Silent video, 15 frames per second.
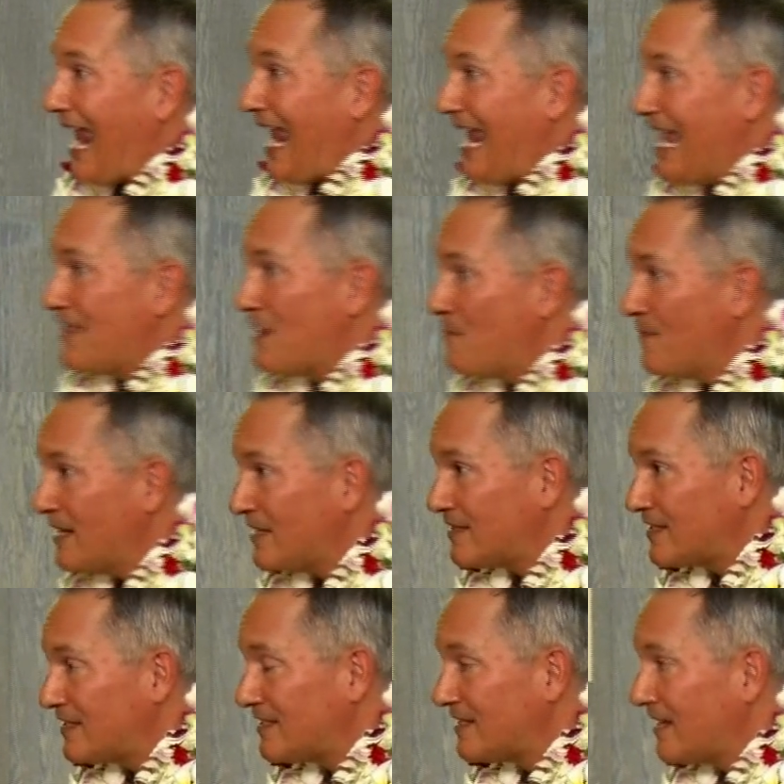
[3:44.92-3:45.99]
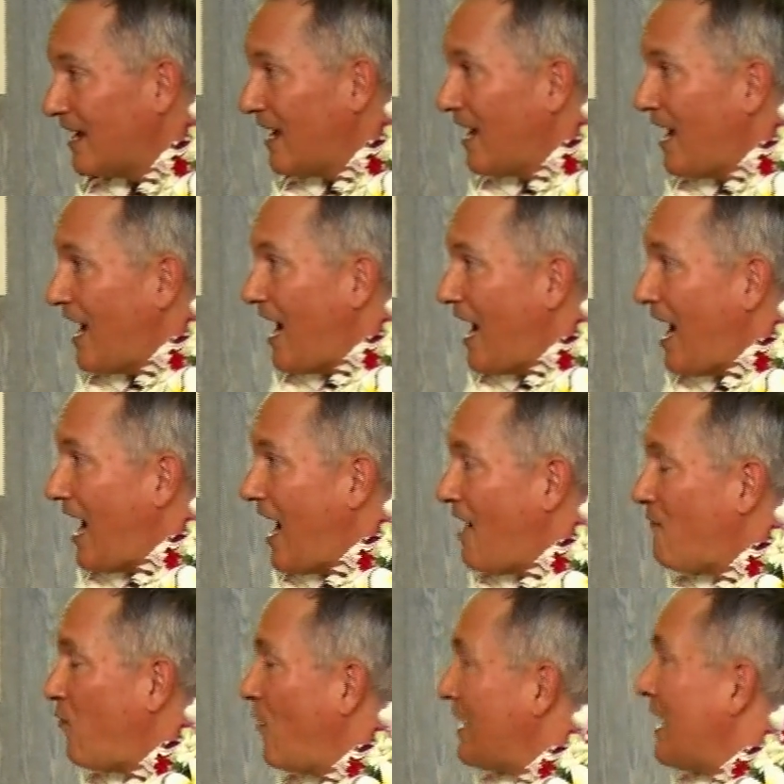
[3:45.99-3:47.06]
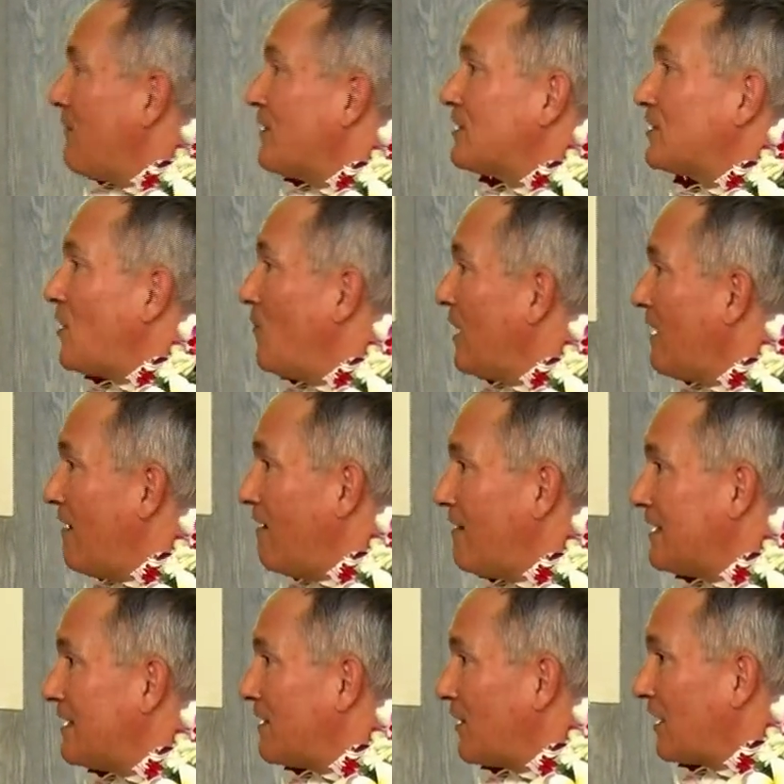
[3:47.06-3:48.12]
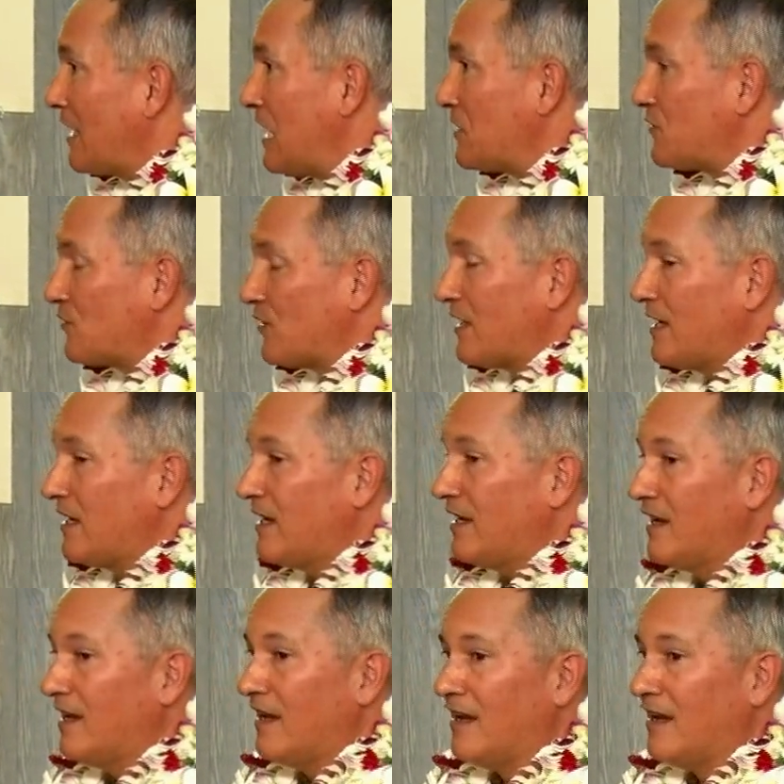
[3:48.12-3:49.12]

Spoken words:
in the midst of whatever's going on in our country,